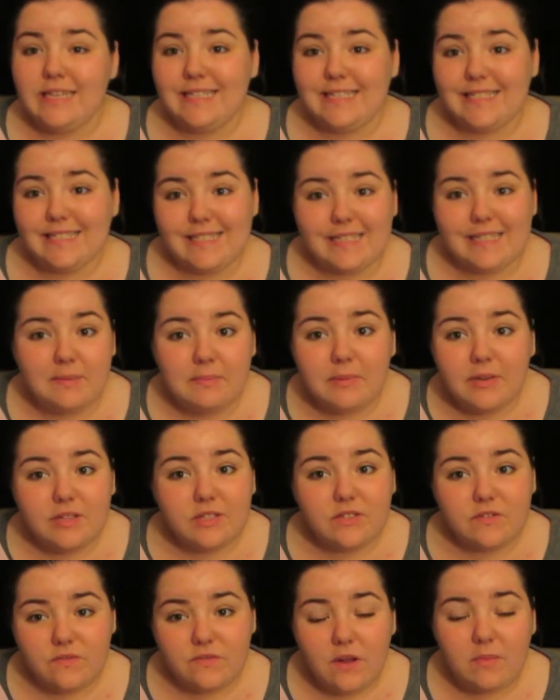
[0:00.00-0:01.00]

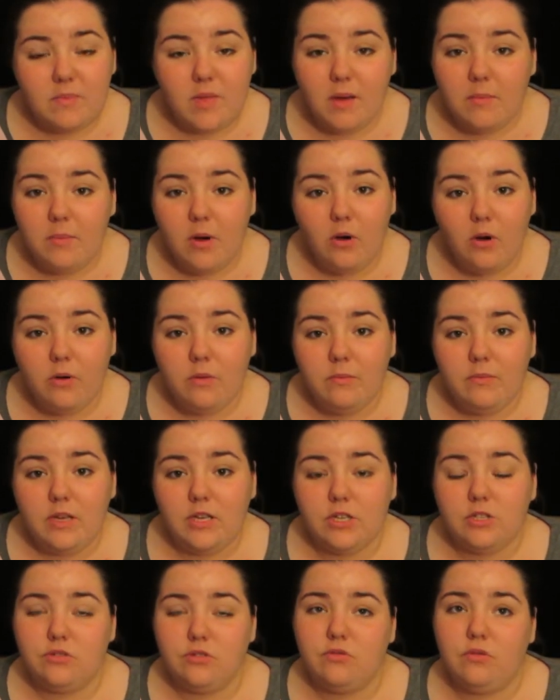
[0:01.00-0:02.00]
snippets from that poem,
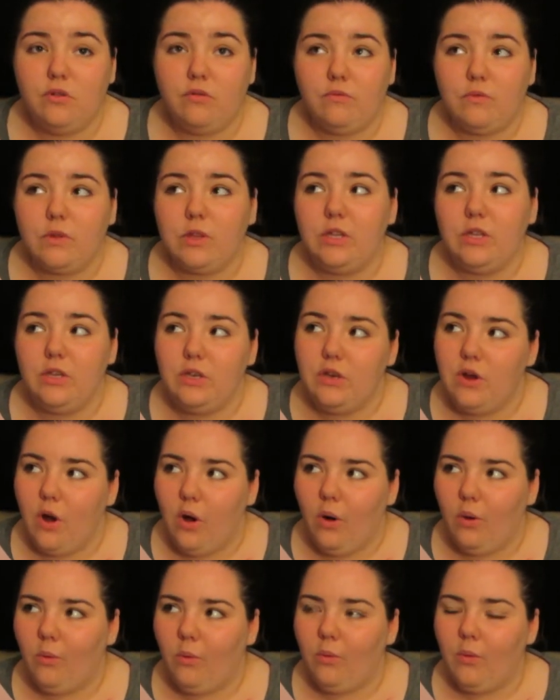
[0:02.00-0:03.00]
because you don't really
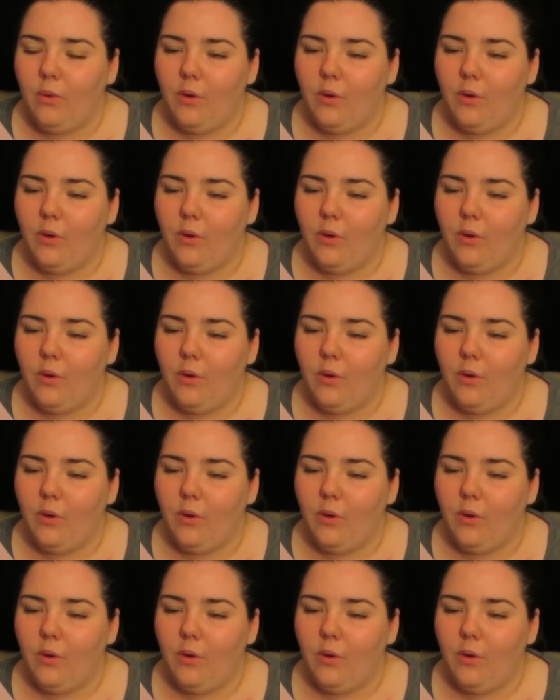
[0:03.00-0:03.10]
know